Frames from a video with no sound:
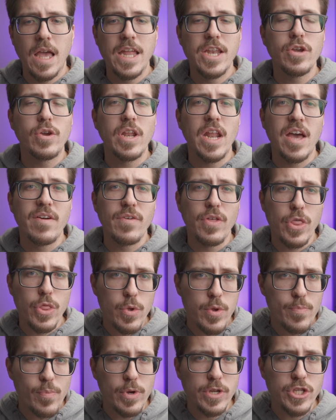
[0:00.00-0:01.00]
and you can have a
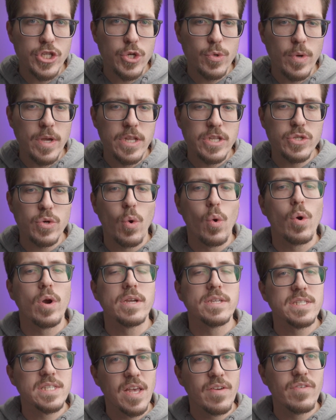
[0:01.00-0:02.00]
3.2 inch or
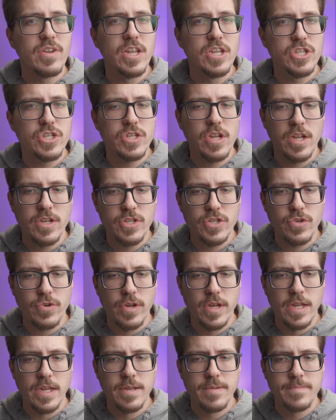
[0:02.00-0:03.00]
a 7 inch
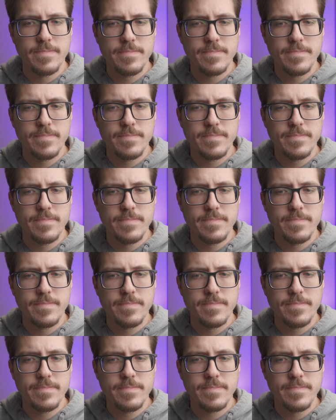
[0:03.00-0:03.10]
touchscreen.